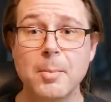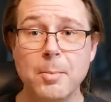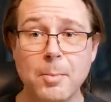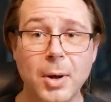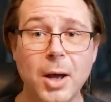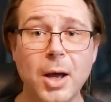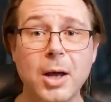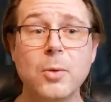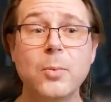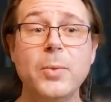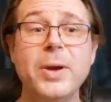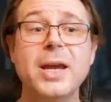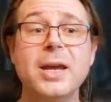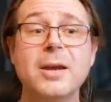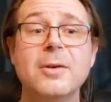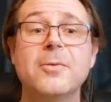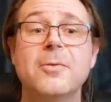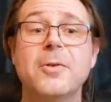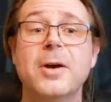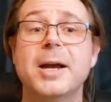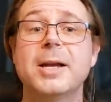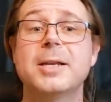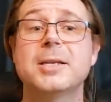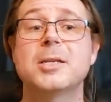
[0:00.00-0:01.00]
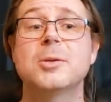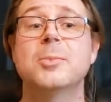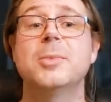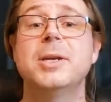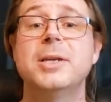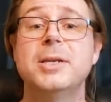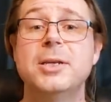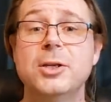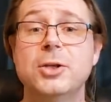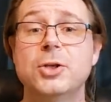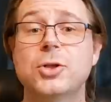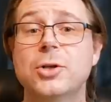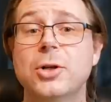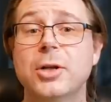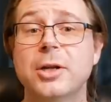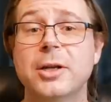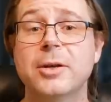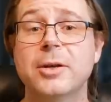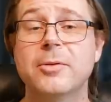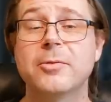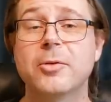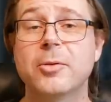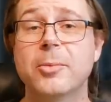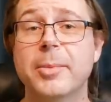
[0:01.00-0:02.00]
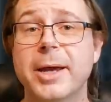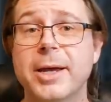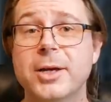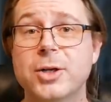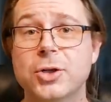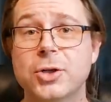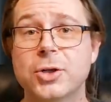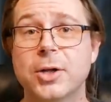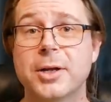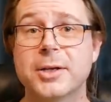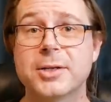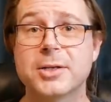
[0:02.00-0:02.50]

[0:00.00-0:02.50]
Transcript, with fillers: but we can find some additional information on